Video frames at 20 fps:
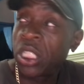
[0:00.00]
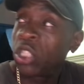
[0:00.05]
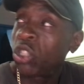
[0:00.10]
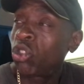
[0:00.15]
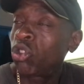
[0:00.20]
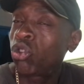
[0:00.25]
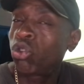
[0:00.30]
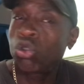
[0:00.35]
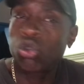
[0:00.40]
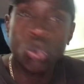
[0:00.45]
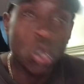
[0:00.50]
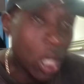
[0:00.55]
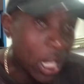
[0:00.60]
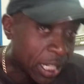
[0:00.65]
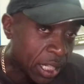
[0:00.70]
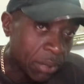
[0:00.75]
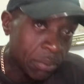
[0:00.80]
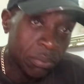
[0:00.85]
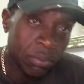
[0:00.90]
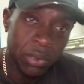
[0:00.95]
destroy
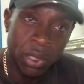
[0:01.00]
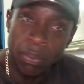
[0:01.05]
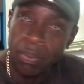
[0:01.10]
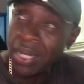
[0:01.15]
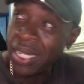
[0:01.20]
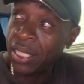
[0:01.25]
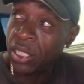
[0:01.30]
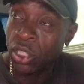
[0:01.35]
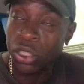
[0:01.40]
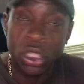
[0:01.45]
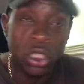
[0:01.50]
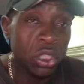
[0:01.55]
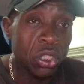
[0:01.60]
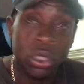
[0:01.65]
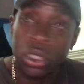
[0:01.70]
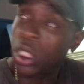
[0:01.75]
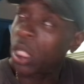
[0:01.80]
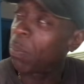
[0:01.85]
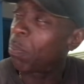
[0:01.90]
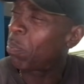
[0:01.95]
them, the media just
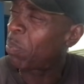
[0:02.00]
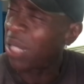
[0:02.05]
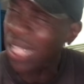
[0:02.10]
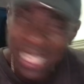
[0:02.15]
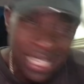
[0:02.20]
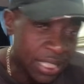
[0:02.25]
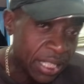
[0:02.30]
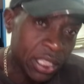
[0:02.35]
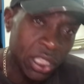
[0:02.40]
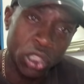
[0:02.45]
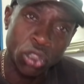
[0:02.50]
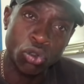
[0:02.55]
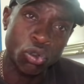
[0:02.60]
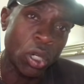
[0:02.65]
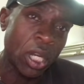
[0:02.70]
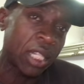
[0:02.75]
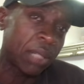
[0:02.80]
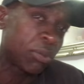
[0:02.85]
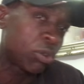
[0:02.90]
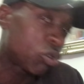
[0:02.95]
completely
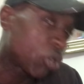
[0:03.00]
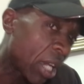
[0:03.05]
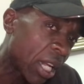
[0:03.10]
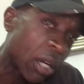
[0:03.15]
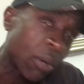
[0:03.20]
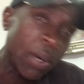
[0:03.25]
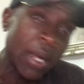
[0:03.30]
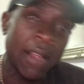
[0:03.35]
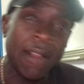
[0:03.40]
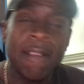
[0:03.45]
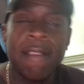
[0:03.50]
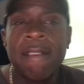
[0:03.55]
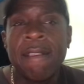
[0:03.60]
destroy them straight away,